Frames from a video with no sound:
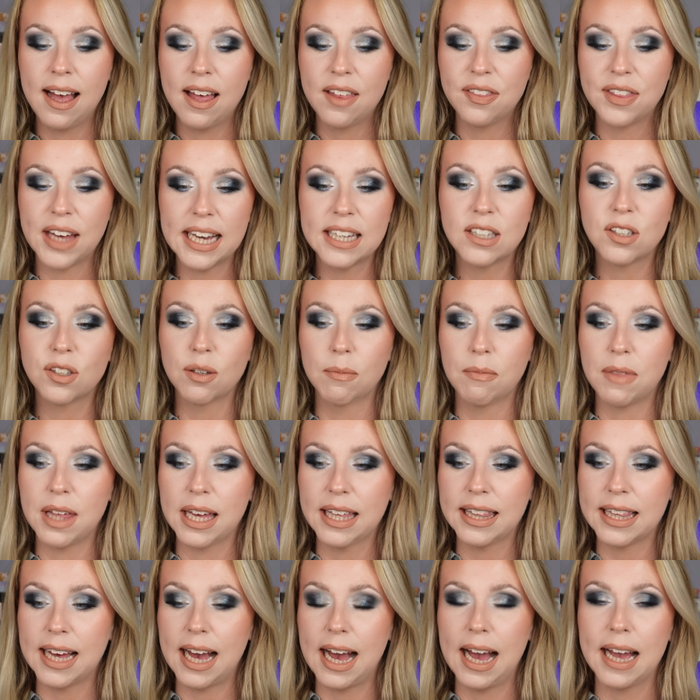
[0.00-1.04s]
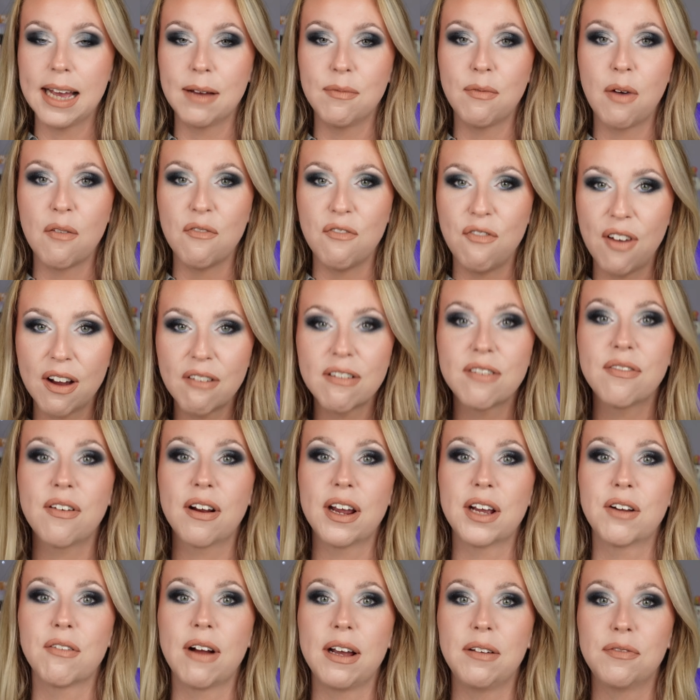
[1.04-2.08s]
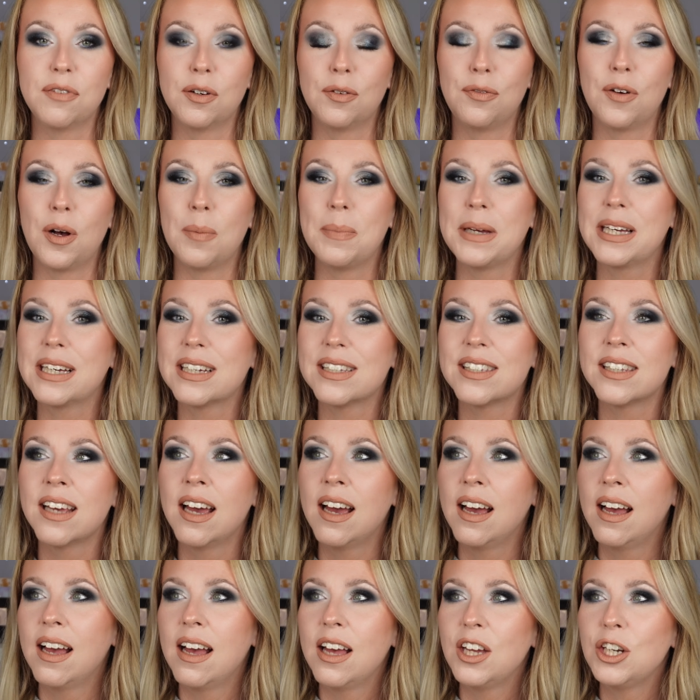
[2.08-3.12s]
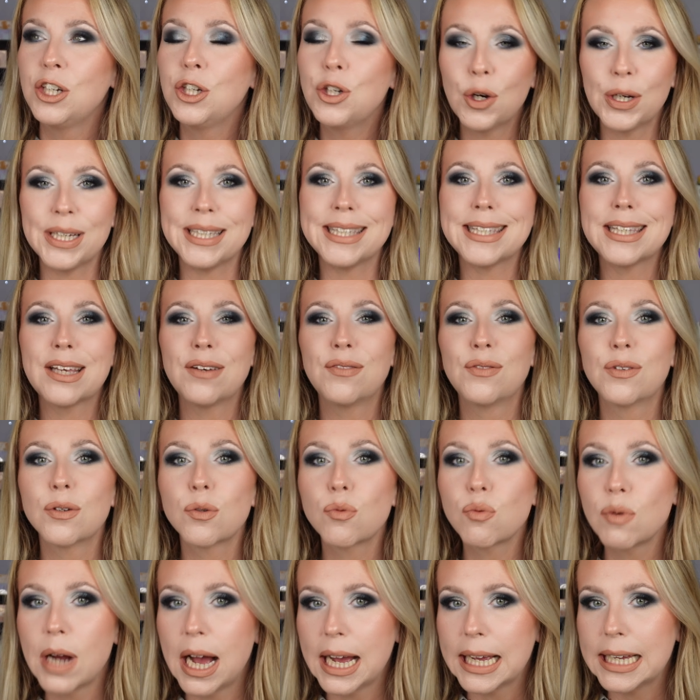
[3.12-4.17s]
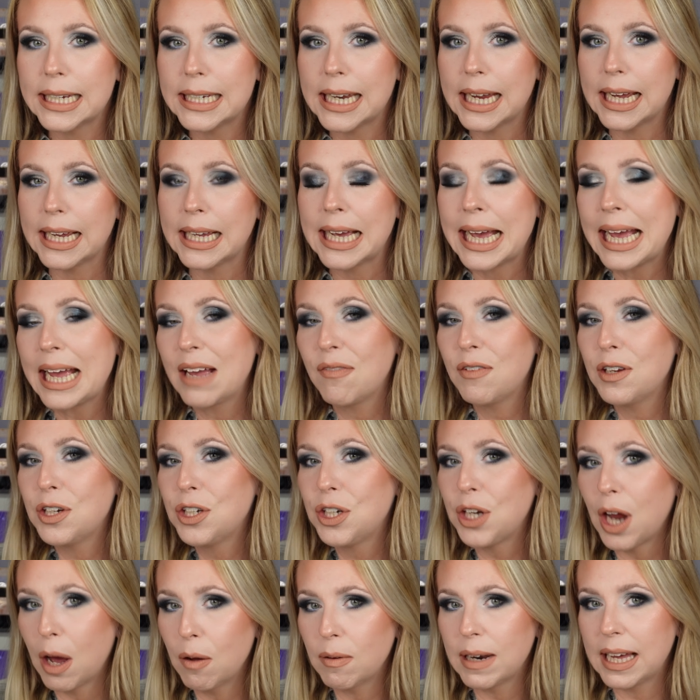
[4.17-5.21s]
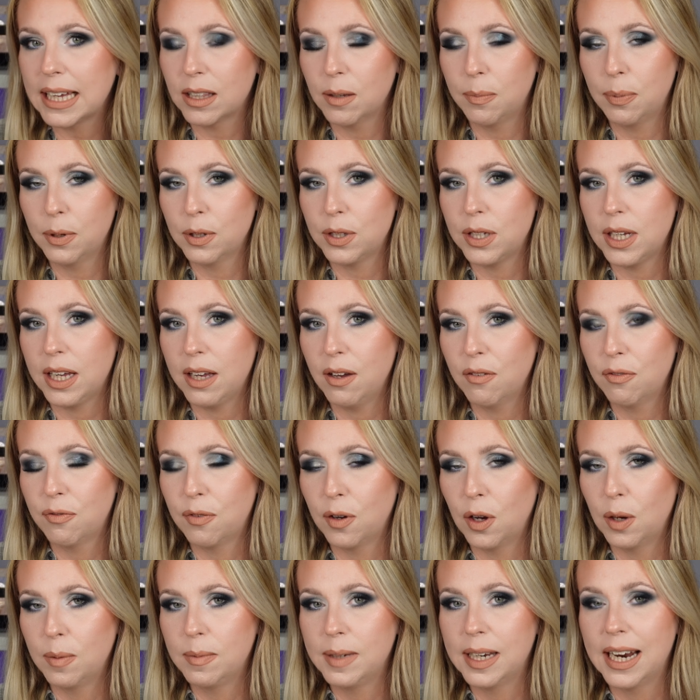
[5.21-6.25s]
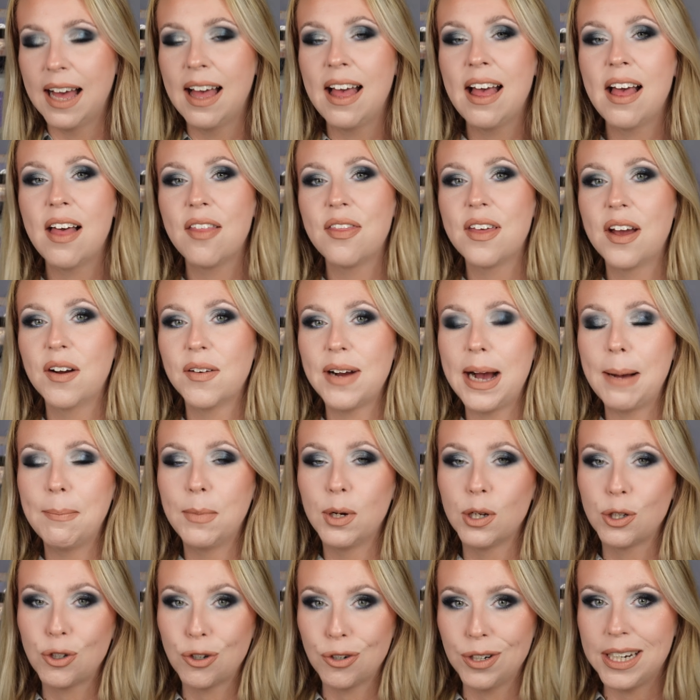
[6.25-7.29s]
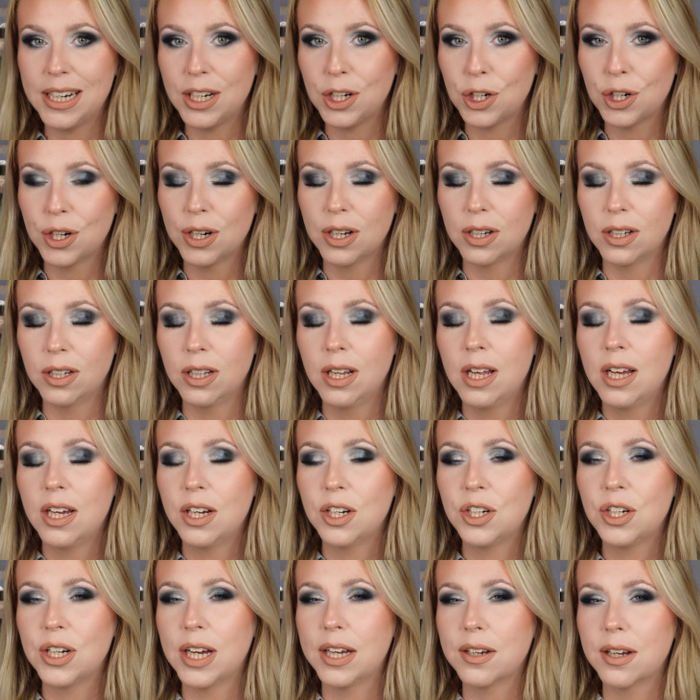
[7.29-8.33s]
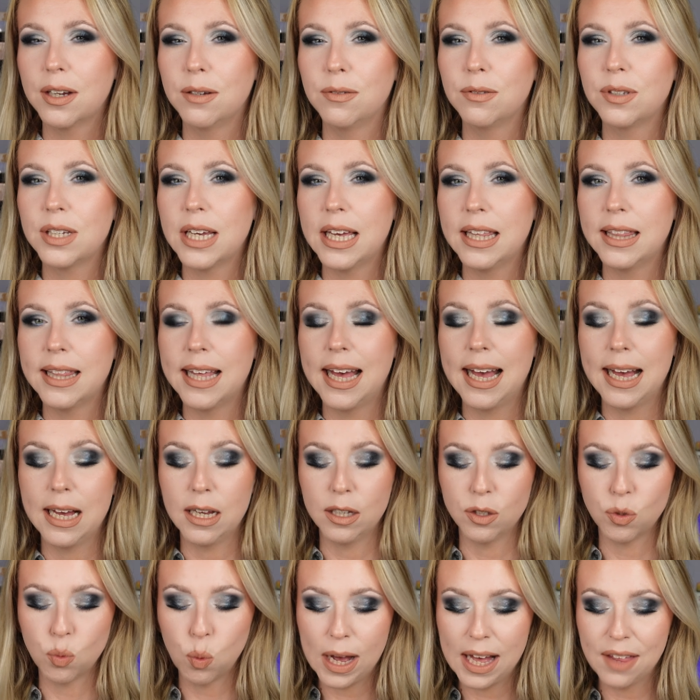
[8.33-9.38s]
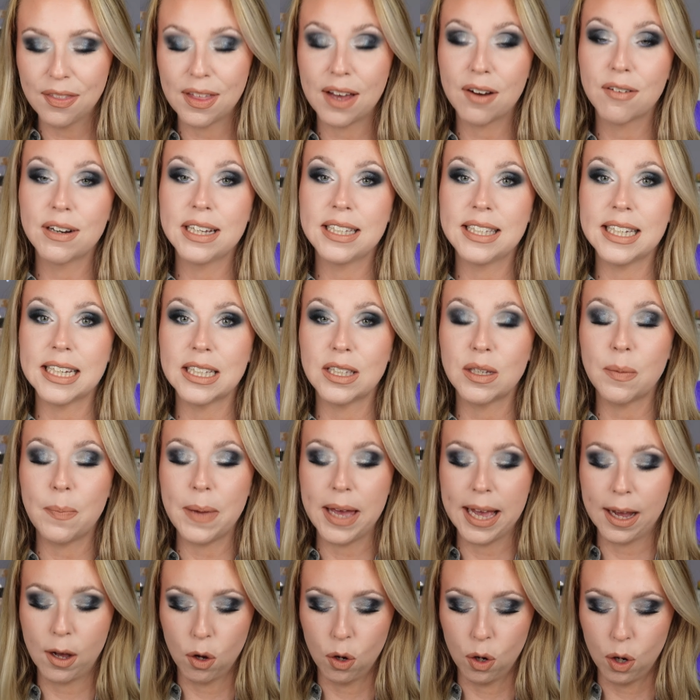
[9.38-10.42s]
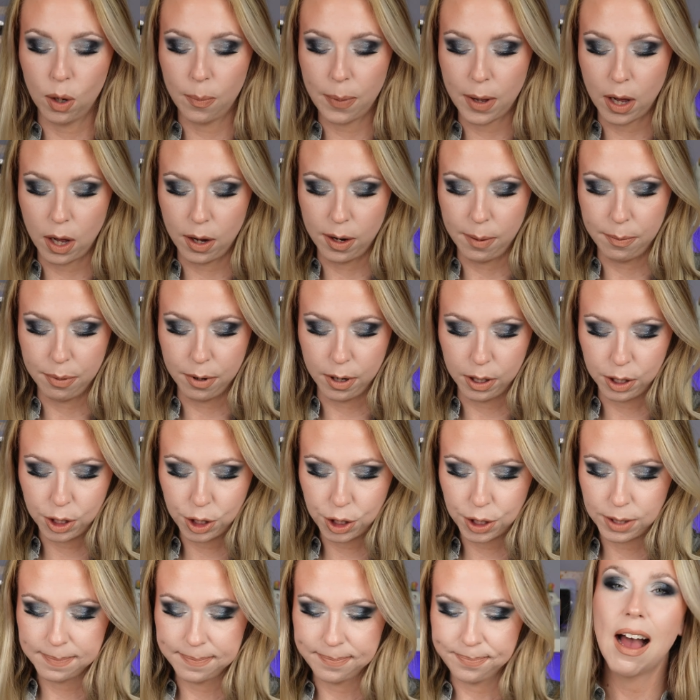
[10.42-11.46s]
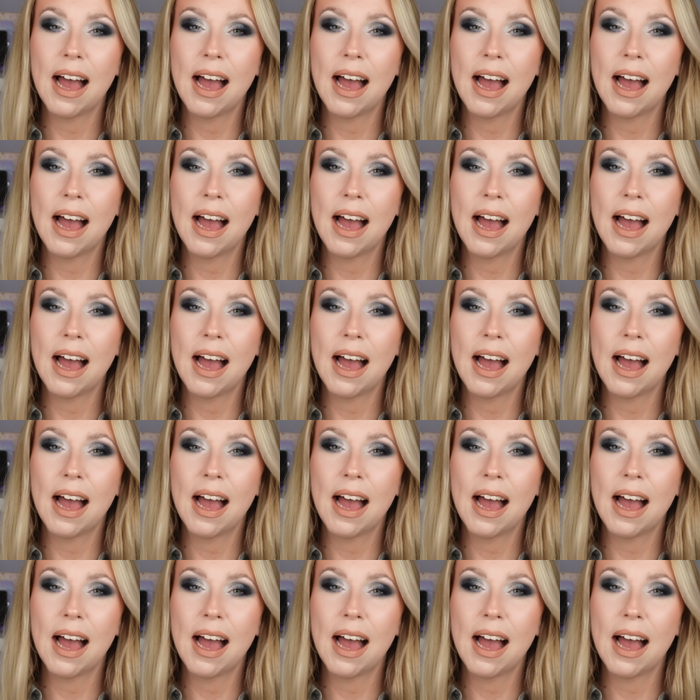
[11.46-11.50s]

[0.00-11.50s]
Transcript: That is something that I am very, very grateful for, because choice, variety. If you don't like the putty formula, there are more traditional shadows in there as well that are easier to pick up on a brush.